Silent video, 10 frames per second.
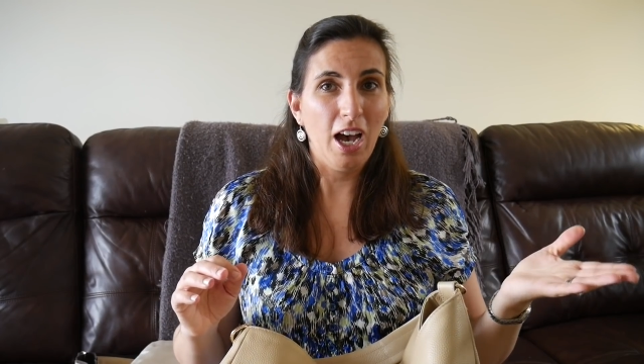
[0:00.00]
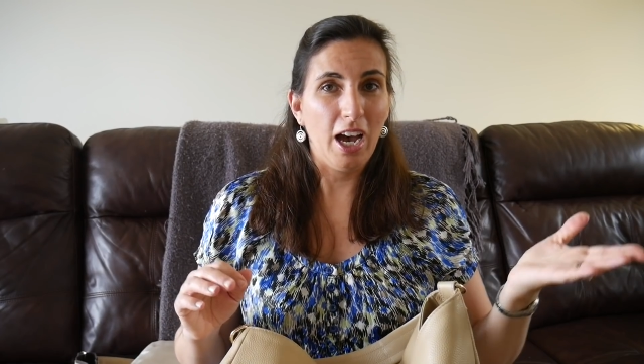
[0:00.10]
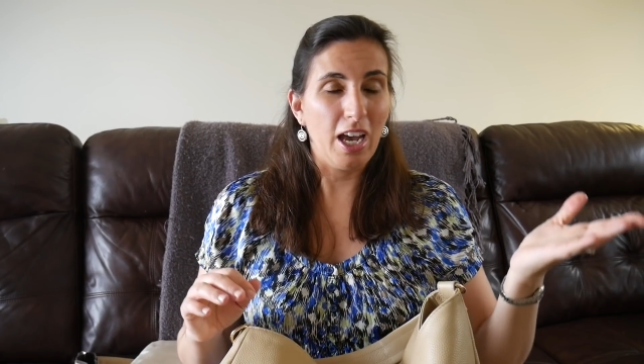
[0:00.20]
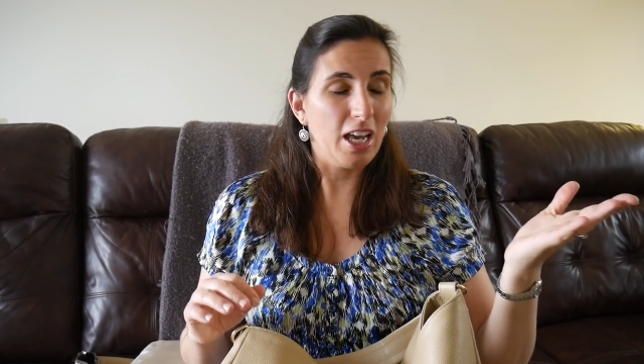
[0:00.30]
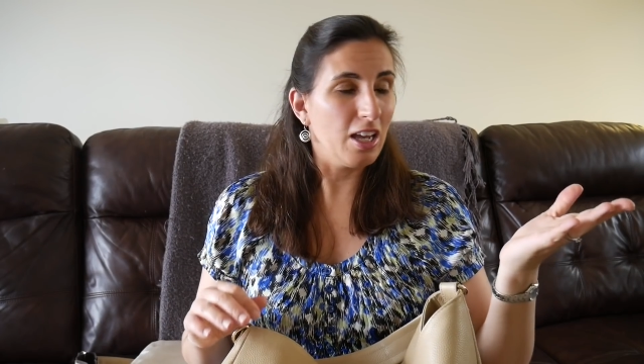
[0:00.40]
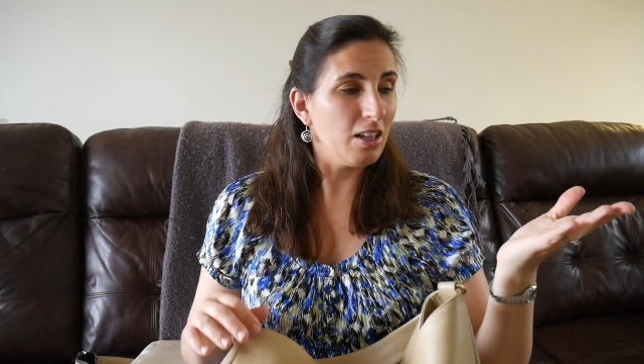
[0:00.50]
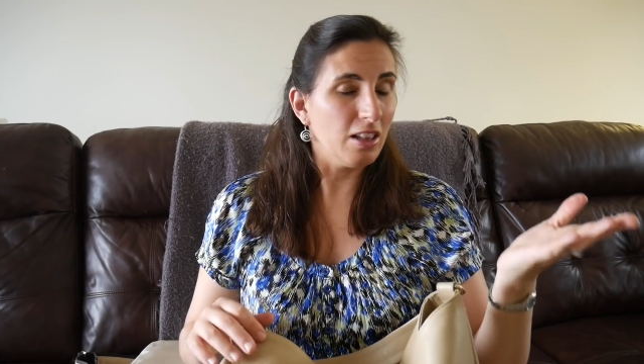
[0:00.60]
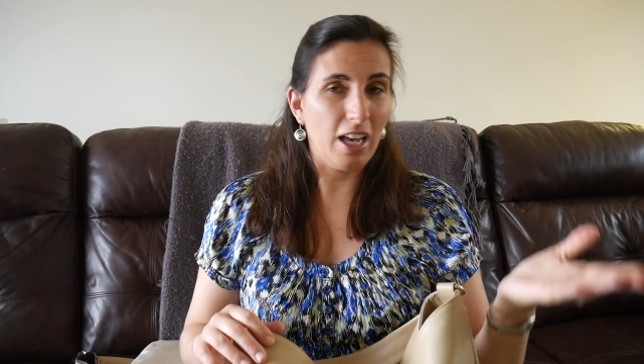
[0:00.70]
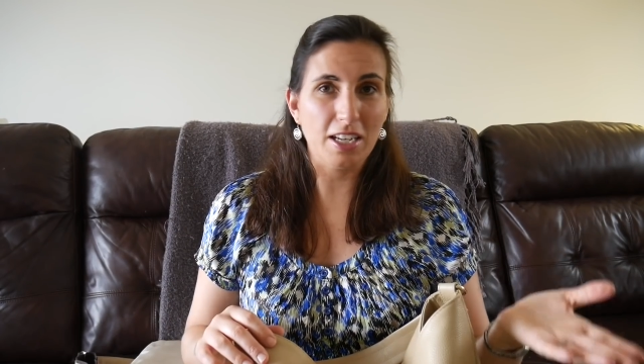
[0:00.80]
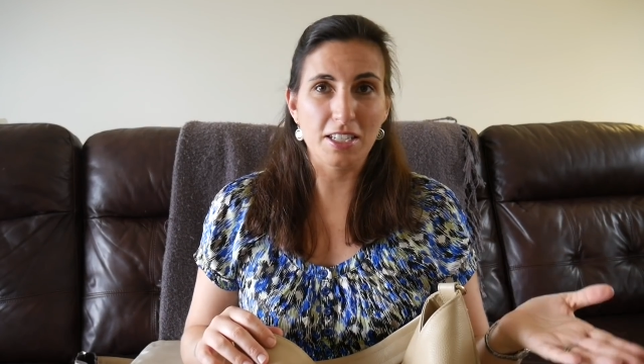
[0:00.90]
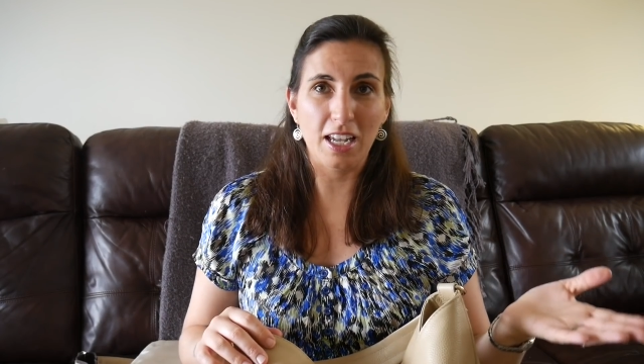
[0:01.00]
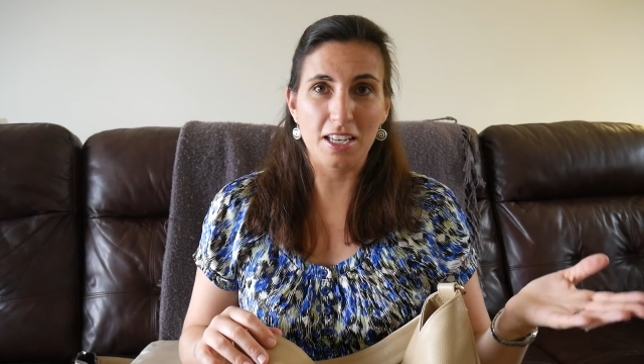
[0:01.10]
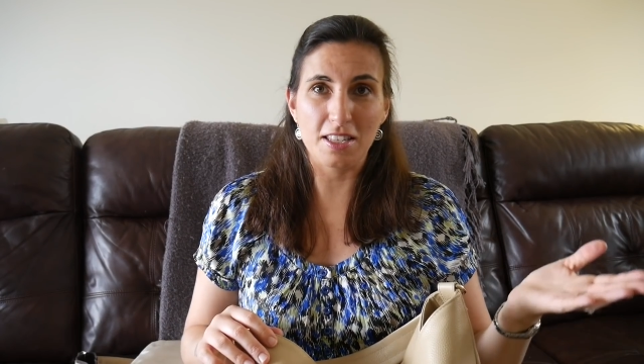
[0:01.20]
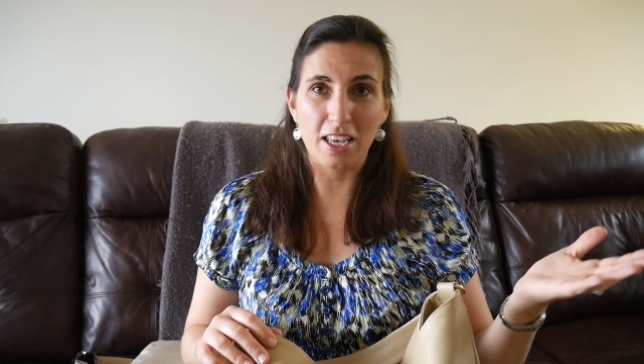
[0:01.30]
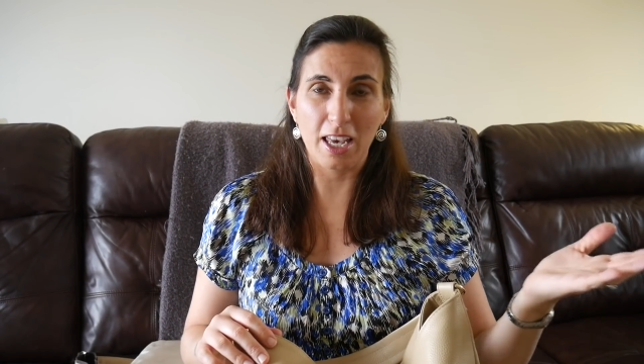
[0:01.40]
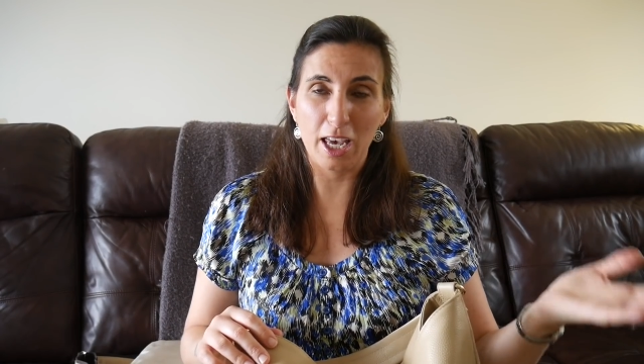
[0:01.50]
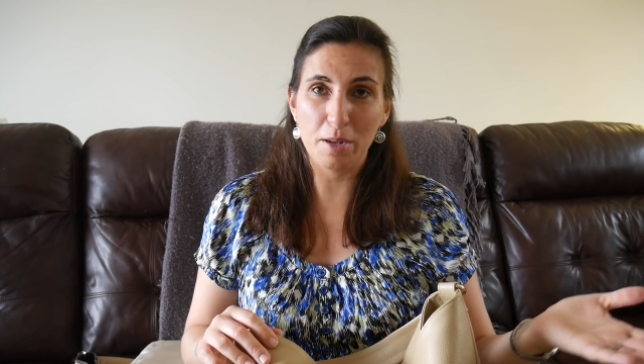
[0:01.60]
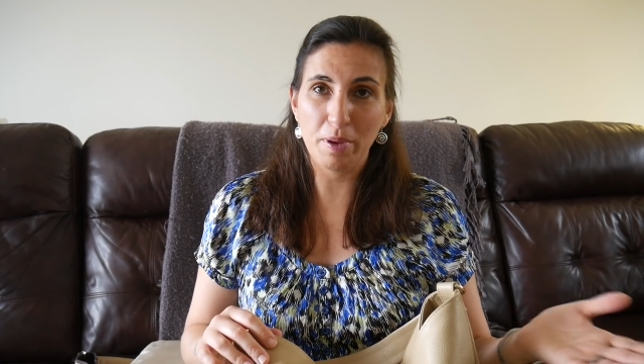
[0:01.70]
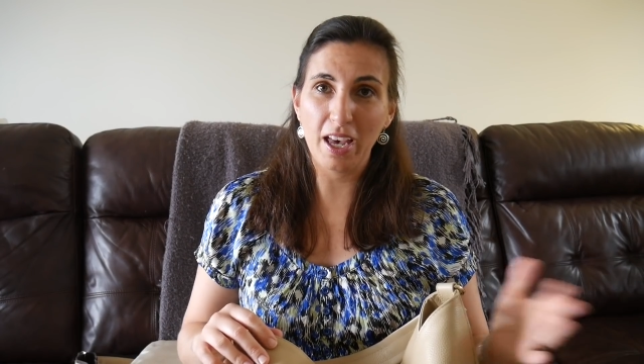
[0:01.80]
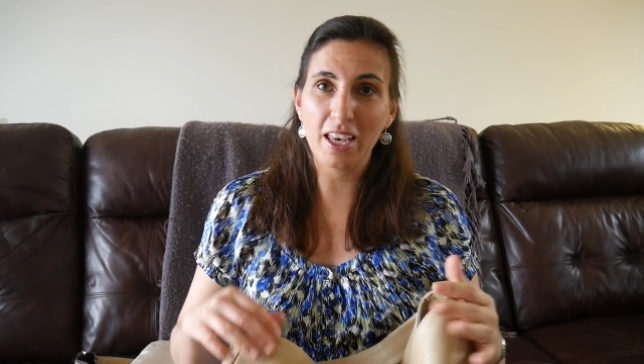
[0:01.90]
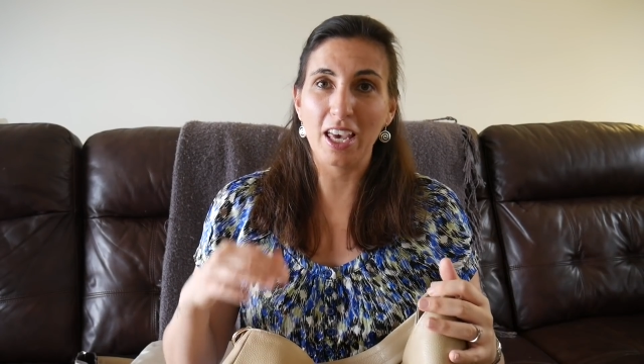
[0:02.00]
I liked it as a handbag,